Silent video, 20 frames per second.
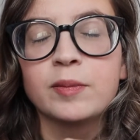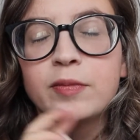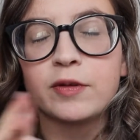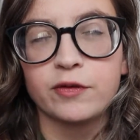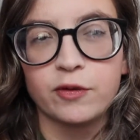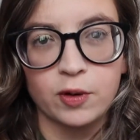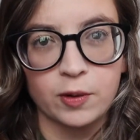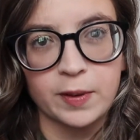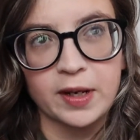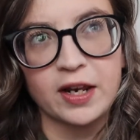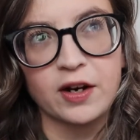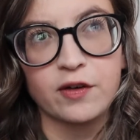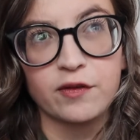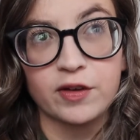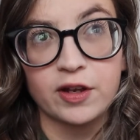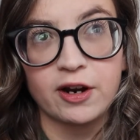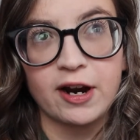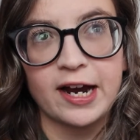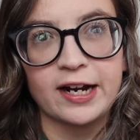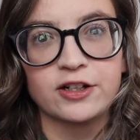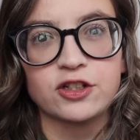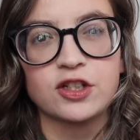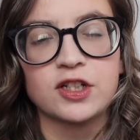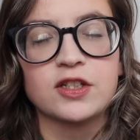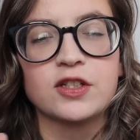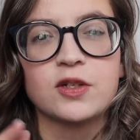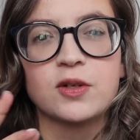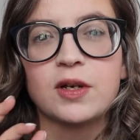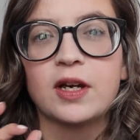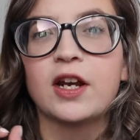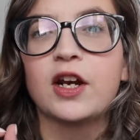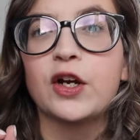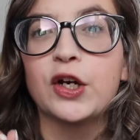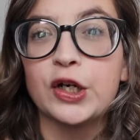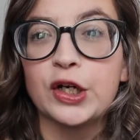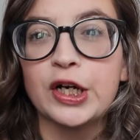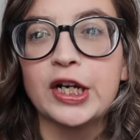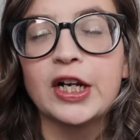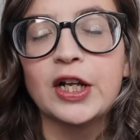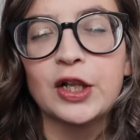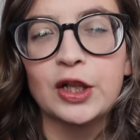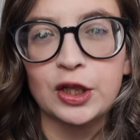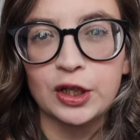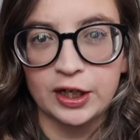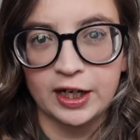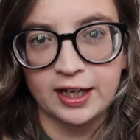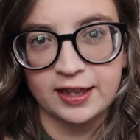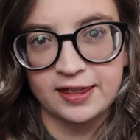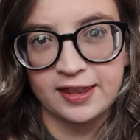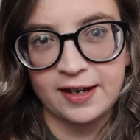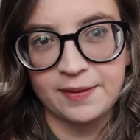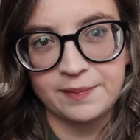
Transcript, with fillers: before we head over there, actually, so you can get a good look at